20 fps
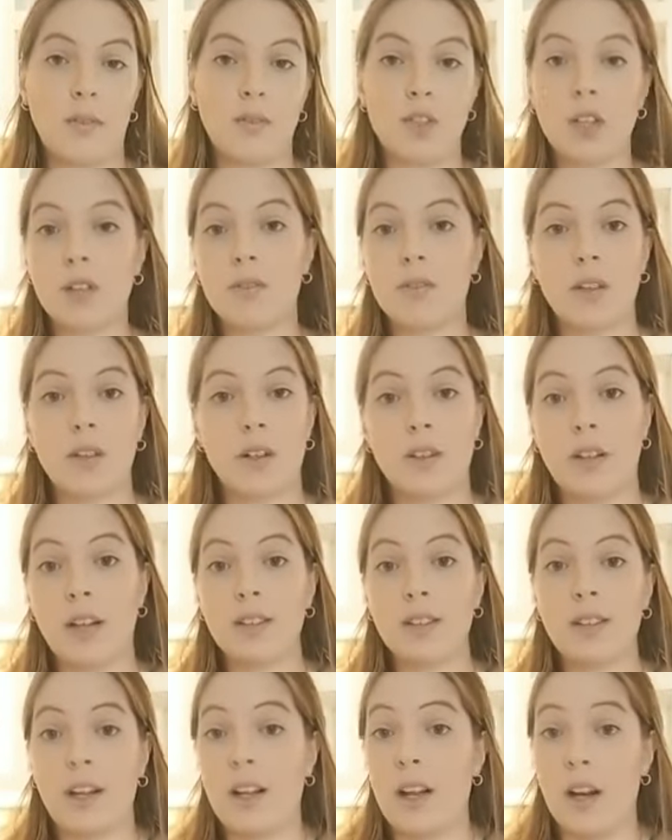children are
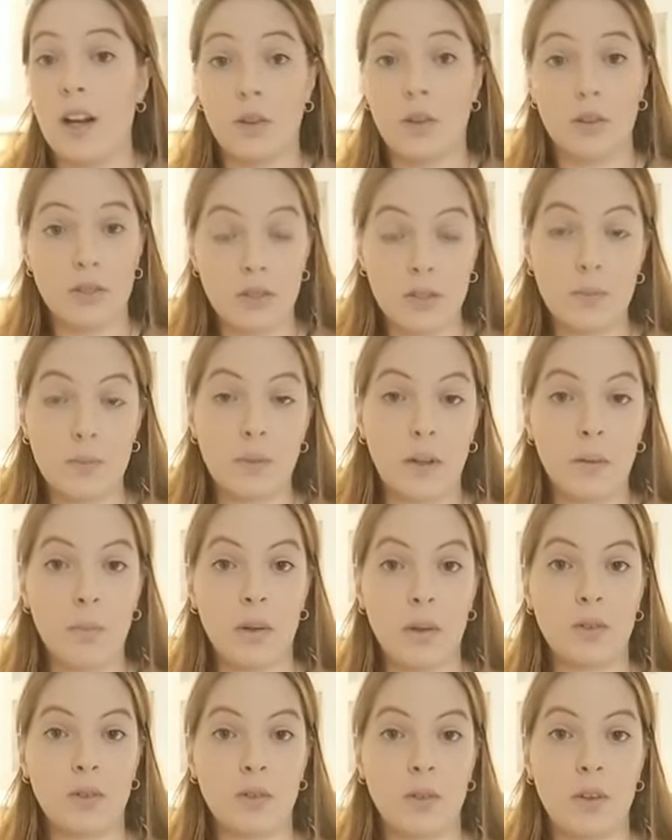not allowed to speak
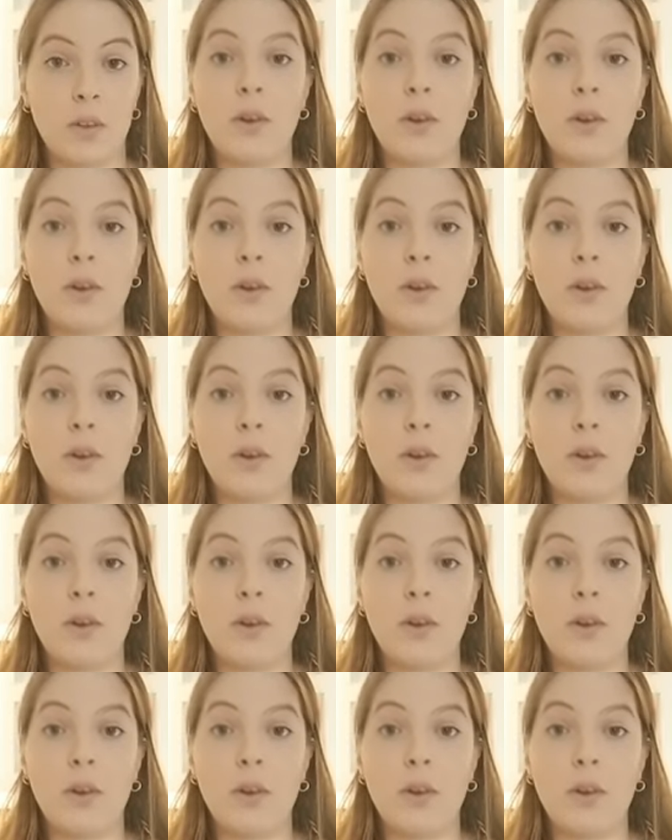Patois.